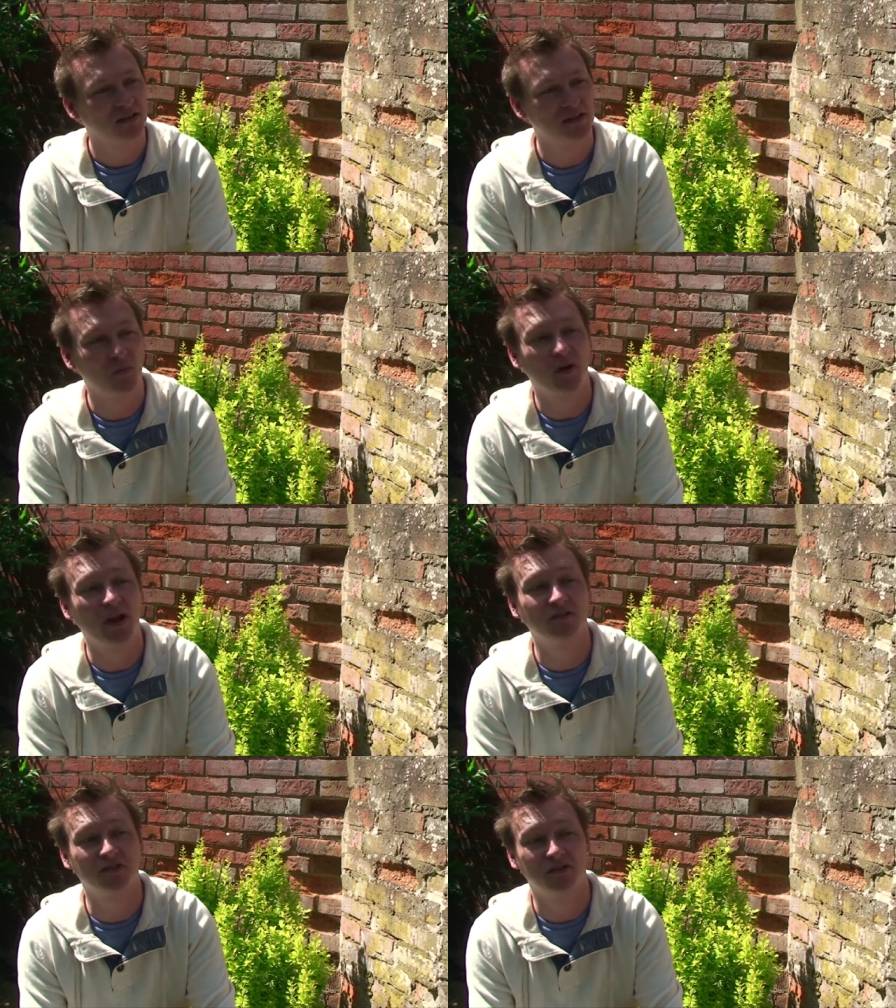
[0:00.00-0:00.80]
Someone
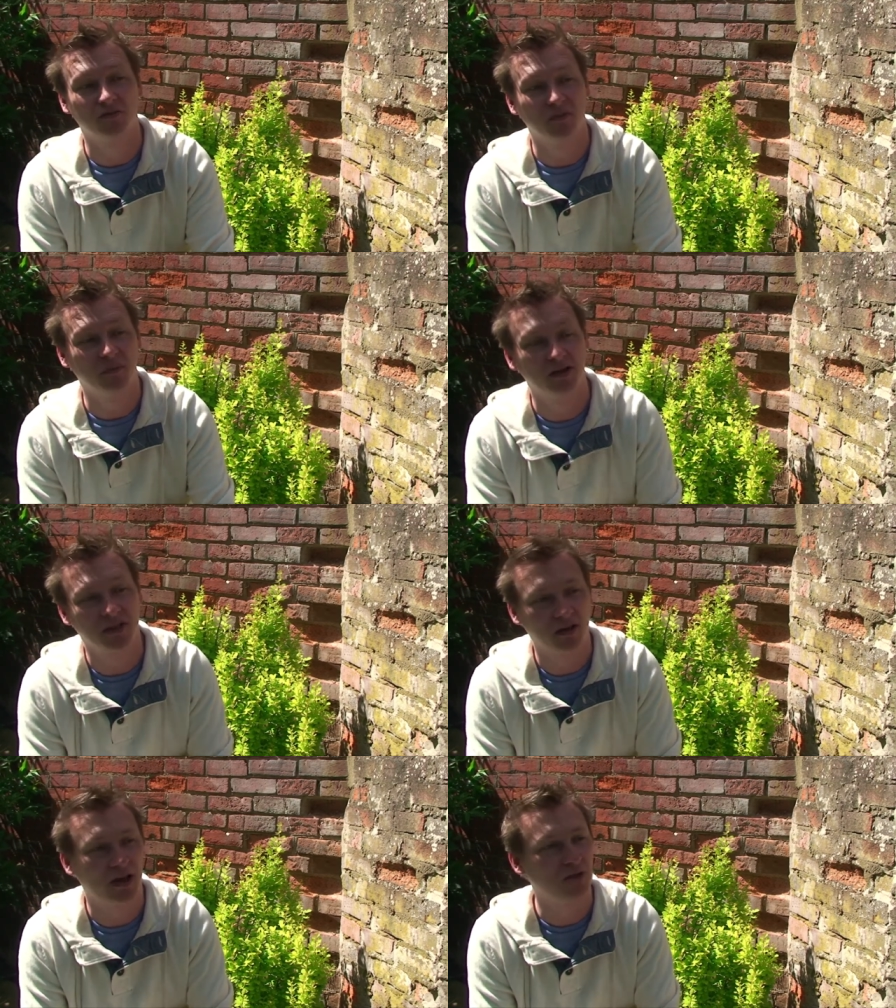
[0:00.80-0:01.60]
else in the room might
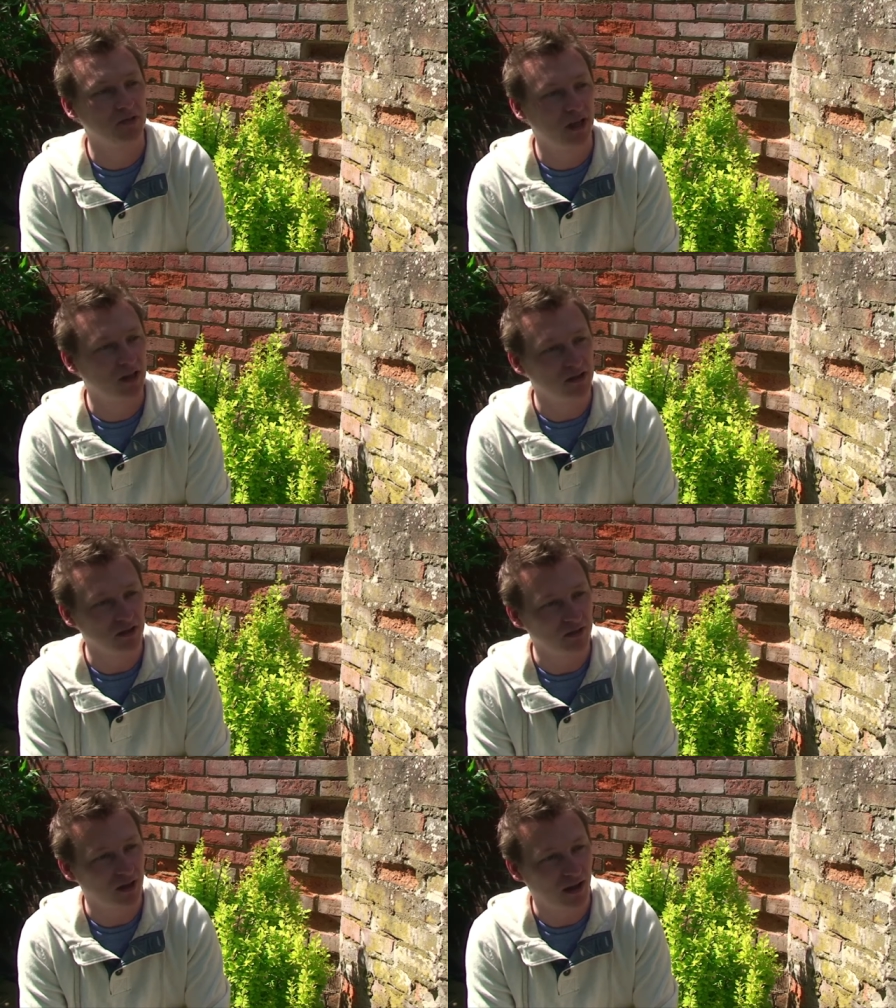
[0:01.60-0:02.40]
say, how dare he
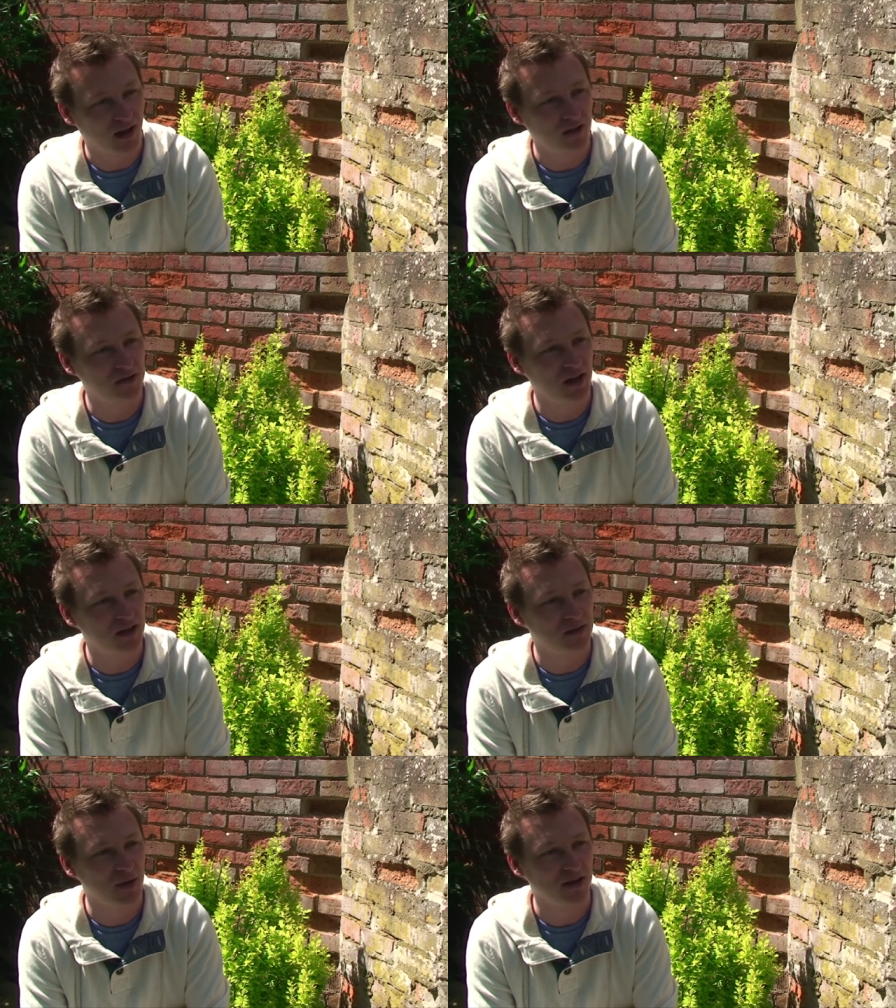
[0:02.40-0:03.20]
do that? How dare
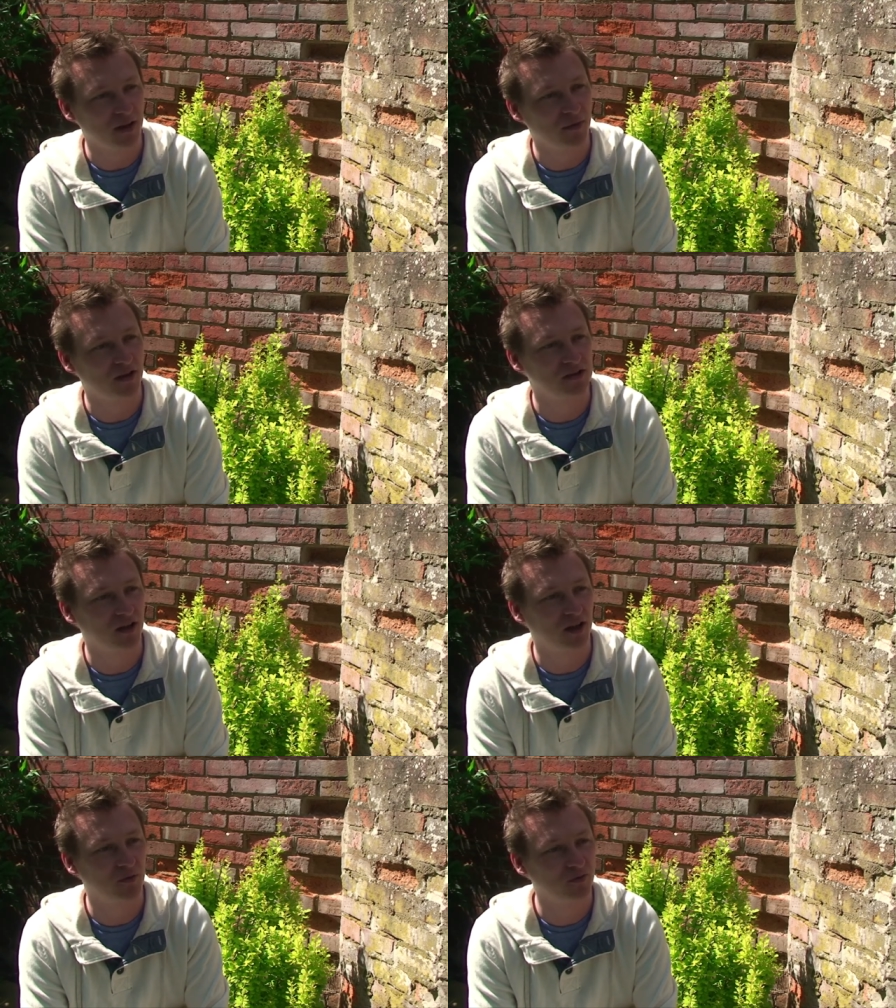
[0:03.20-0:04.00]
he make that person
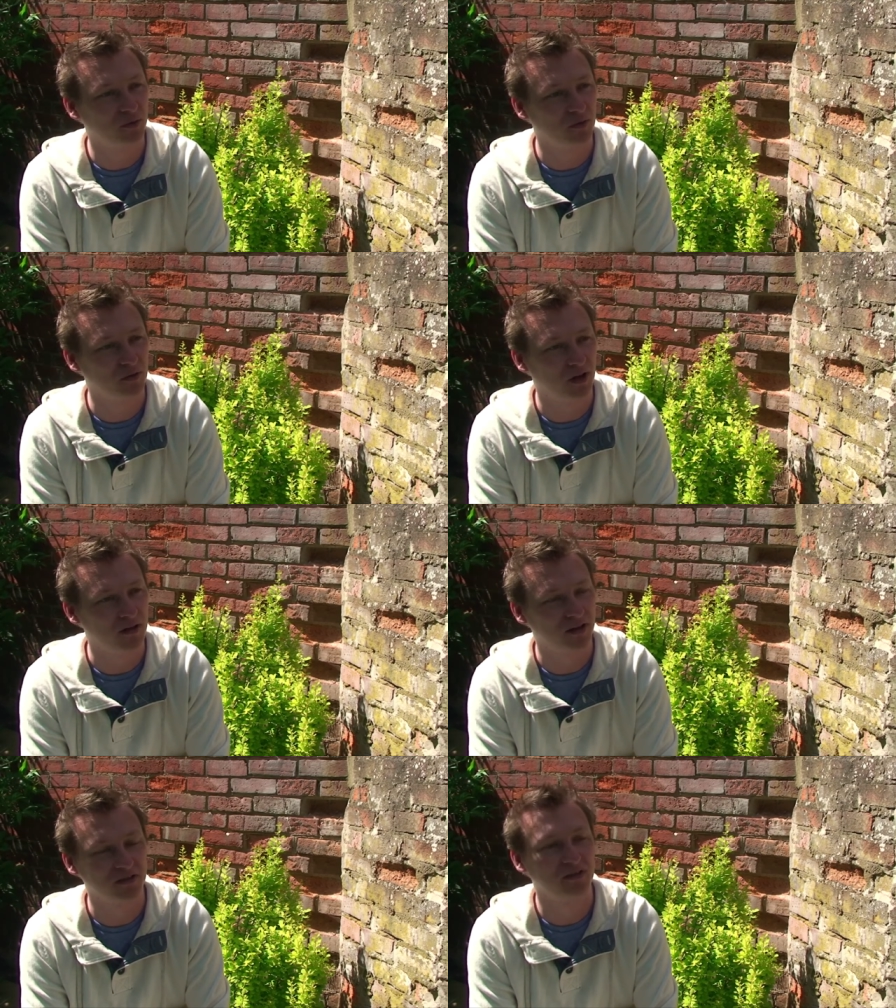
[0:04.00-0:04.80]
uncomfortable like
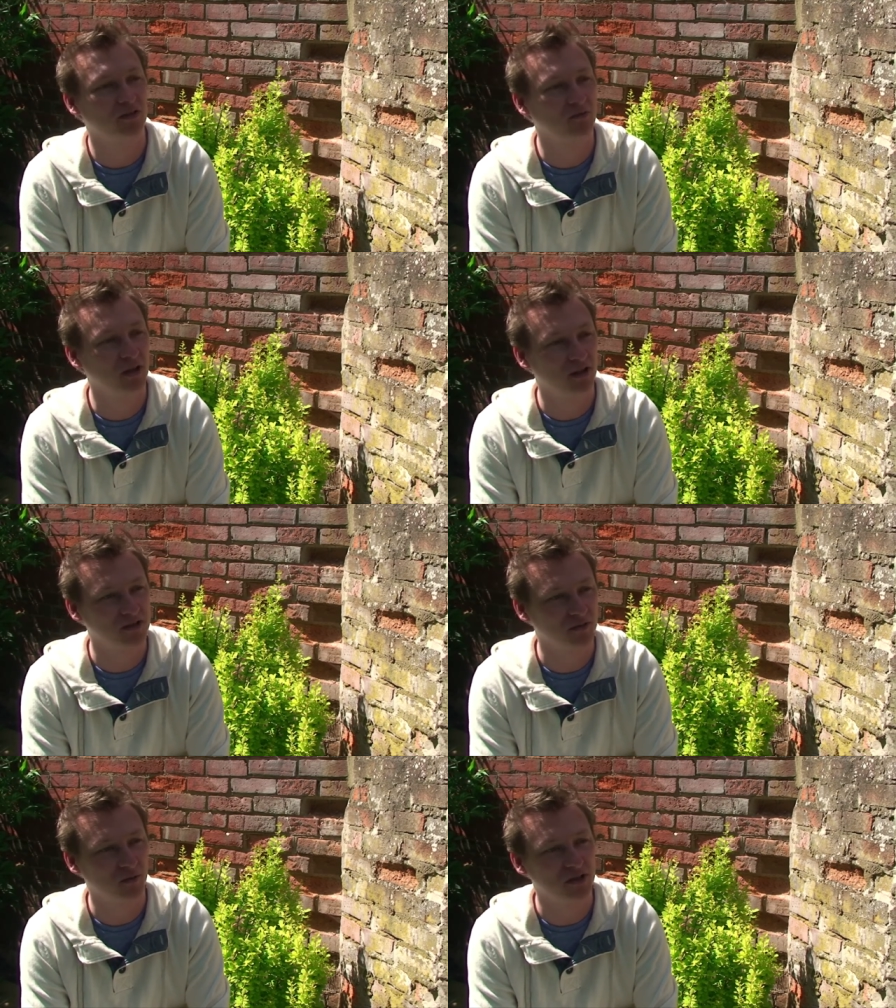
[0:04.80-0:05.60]
that? Does he not
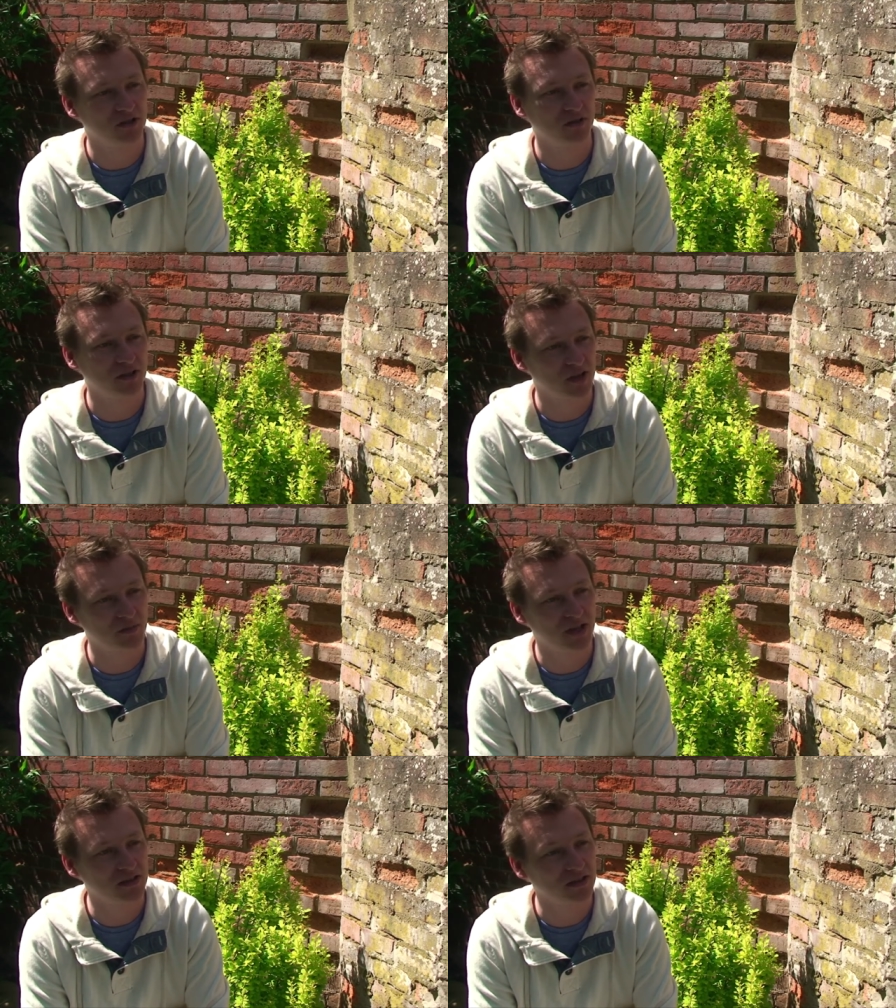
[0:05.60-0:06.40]
realise that what he's doing is
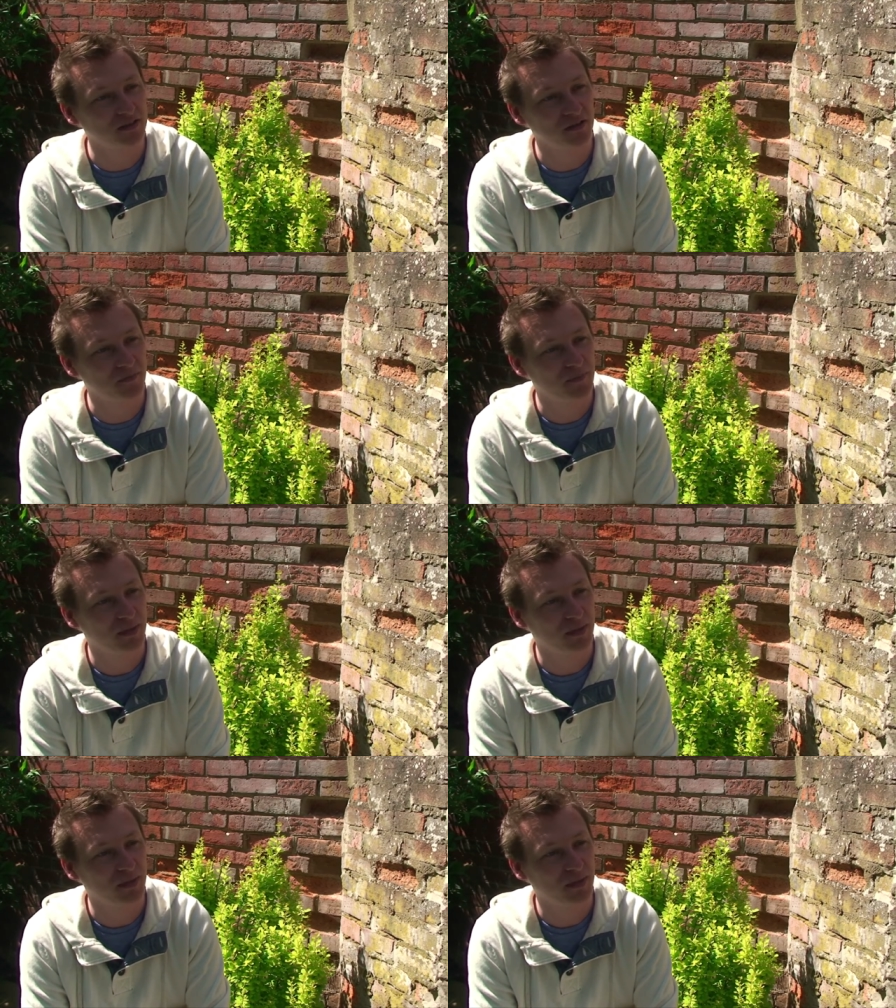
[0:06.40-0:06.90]
upsetting them?